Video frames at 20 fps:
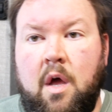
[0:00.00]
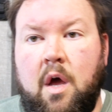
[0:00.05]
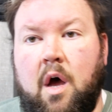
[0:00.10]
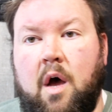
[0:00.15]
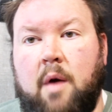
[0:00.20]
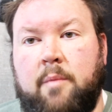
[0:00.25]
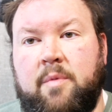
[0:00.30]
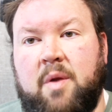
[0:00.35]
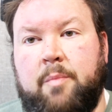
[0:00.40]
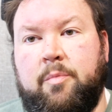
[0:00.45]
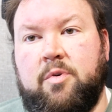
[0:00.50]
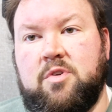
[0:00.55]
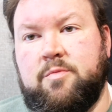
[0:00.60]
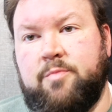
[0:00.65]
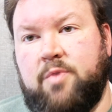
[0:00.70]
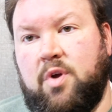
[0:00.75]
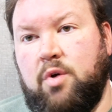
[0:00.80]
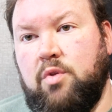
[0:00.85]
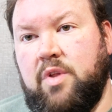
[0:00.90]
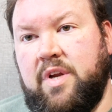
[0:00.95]
I'm going to put
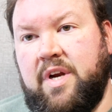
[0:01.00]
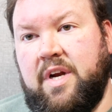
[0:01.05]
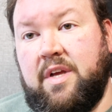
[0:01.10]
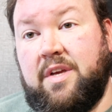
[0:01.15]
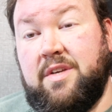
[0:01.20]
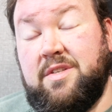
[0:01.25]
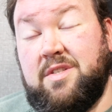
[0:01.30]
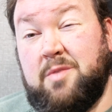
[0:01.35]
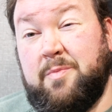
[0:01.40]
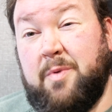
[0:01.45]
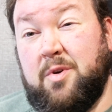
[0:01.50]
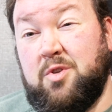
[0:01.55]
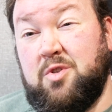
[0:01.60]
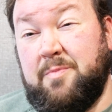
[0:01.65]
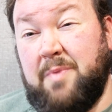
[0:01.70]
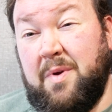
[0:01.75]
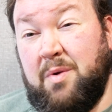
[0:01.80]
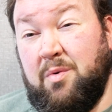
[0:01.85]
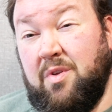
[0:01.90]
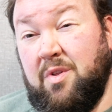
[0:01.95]
some coolant in it because it's supposed
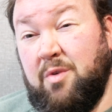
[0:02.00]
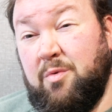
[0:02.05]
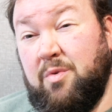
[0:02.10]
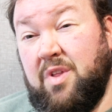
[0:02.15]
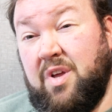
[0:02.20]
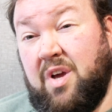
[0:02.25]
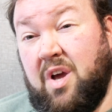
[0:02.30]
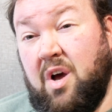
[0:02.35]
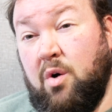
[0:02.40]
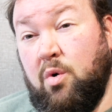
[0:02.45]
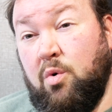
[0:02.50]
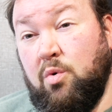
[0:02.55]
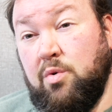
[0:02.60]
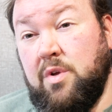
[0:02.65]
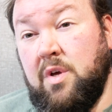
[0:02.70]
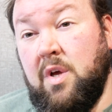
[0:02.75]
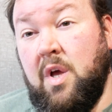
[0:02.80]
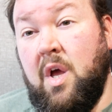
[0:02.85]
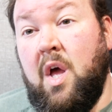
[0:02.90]
to be really, really cold,